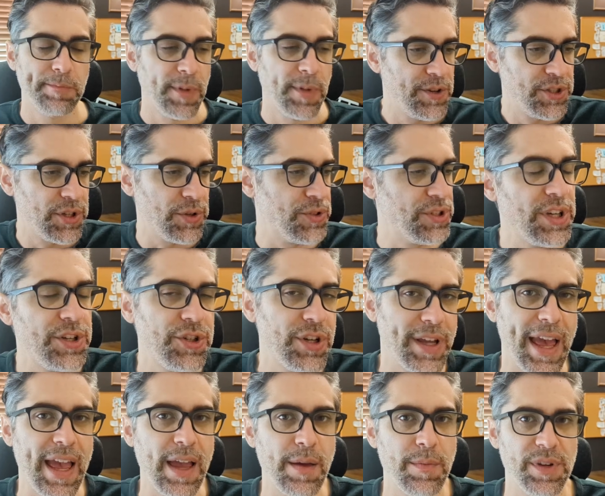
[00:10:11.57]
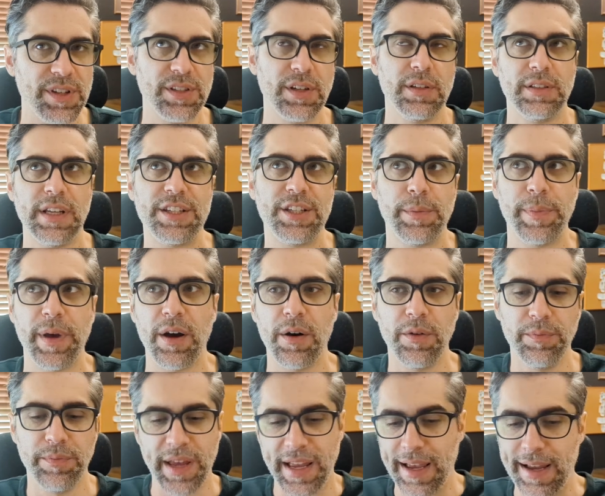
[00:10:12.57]
So such a game is less
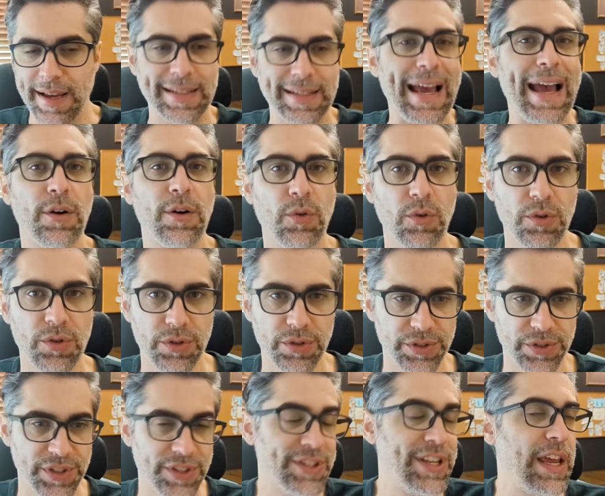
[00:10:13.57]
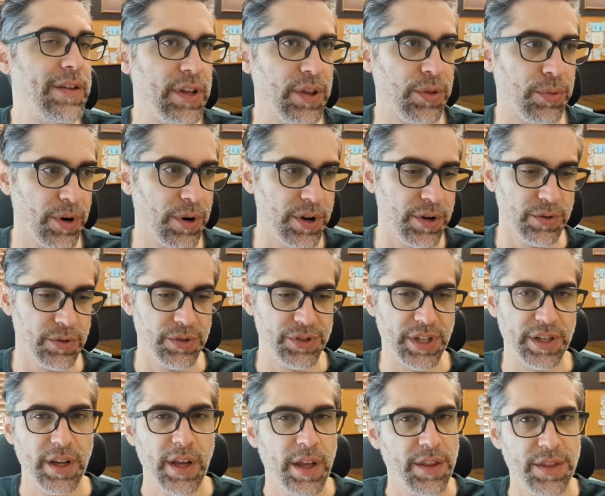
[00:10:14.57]
about making attack rolls and saving throws
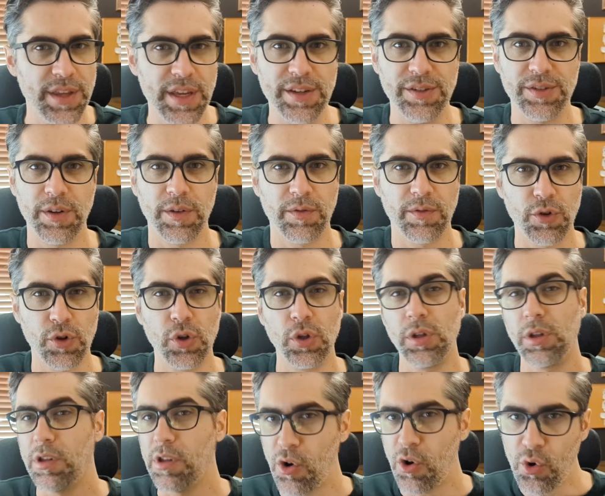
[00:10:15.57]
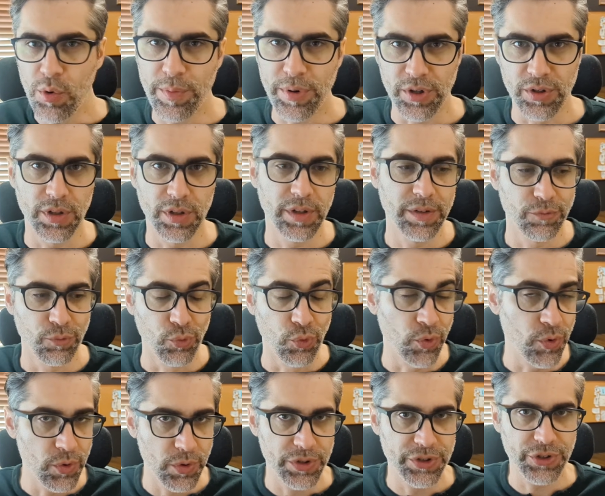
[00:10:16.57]
and these global
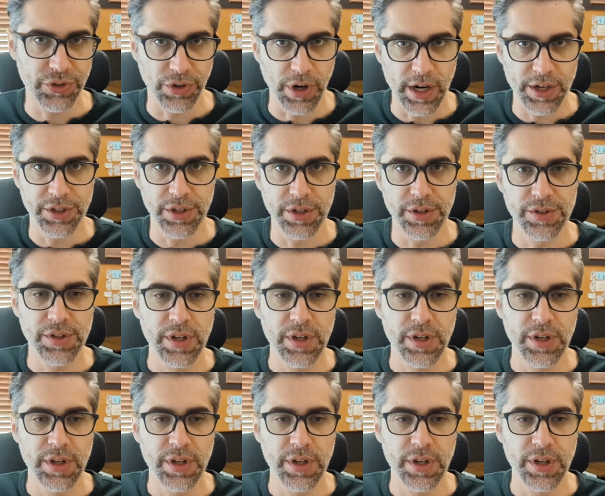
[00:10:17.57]
rule structures.